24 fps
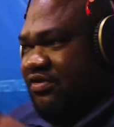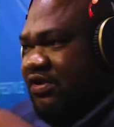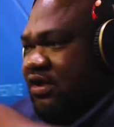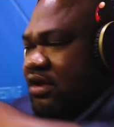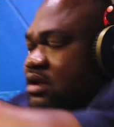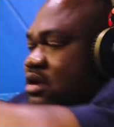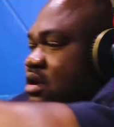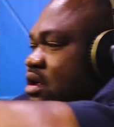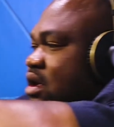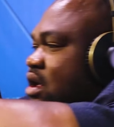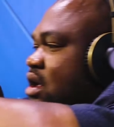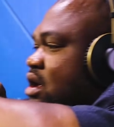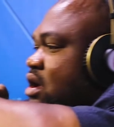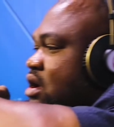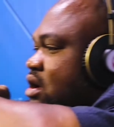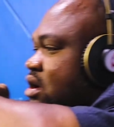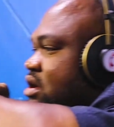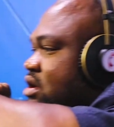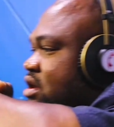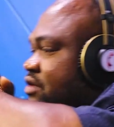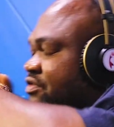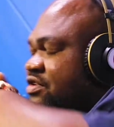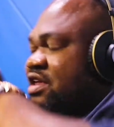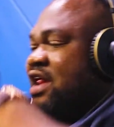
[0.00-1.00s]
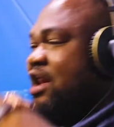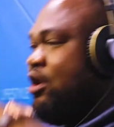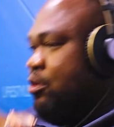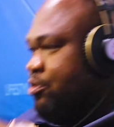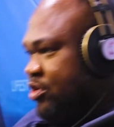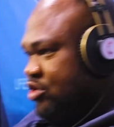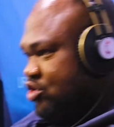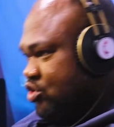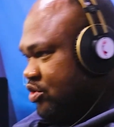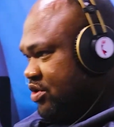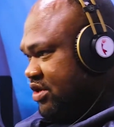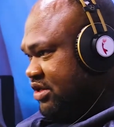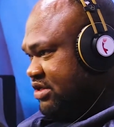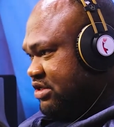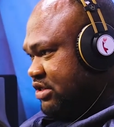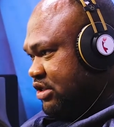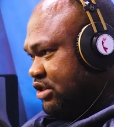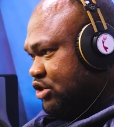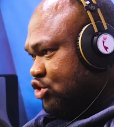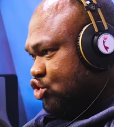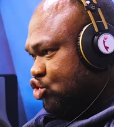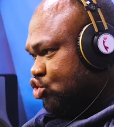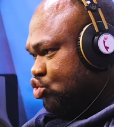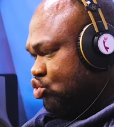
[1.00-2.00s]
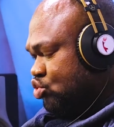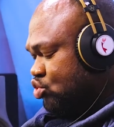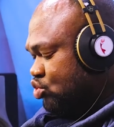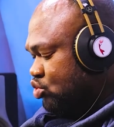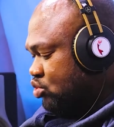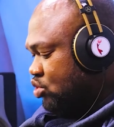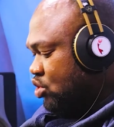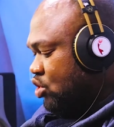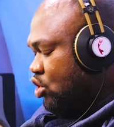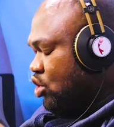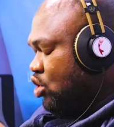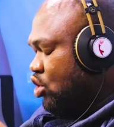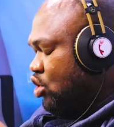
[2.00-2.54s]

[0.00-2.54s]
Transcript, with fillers: yeah, seen, yeah. they've seen an opportunity to